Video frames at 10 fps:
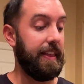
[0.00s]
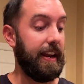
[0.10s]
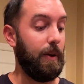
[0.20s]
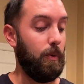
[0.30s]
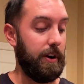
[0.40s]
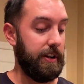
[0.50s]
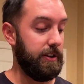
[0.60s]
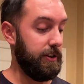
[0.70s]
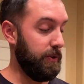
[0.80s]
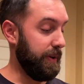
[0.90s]
I wanna
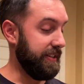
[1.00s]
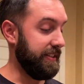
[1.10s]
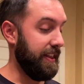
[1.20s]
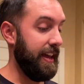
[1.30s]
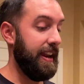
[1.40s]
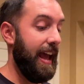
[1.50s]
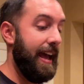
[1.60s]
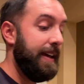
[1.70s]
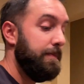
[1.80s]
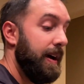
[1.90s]
do is then add
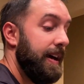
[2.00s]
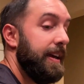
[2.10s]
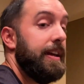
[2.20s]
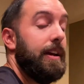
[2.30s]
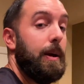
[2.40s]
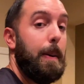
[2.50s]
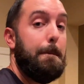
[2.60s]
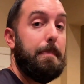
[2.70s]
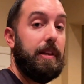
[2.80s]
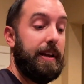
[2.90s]
my
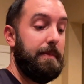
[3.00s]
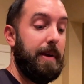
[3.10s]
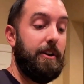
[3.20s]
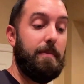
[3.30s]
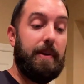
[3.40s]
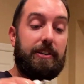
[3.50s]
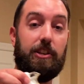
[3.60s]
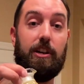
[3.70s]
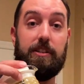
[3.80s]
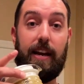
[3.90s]
Bloody Mary mix
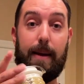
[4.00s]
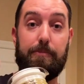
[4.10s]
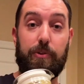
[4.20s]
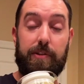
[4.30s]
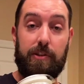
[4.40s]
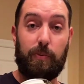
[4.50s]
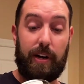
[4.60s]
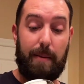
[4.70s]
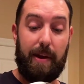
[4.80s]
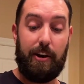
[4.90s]
on top. So this is what I
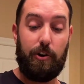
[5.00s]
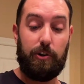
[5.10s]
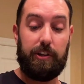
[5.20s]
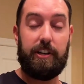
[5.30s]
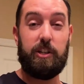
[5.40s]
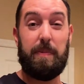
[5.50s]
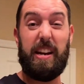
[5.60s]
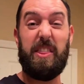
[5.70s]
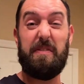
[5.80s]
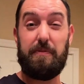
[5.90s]
made earlier. It's been in
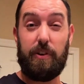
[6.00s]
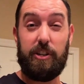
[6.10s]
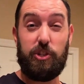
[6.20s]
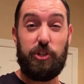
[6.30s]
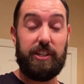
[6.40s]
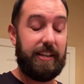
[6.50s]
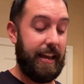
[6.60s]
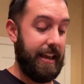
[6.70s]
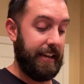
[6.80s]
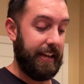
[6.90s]
the fridge just
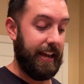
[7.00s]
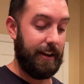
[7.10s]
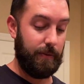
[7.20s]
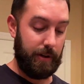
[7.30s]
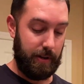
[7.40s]
hanging out.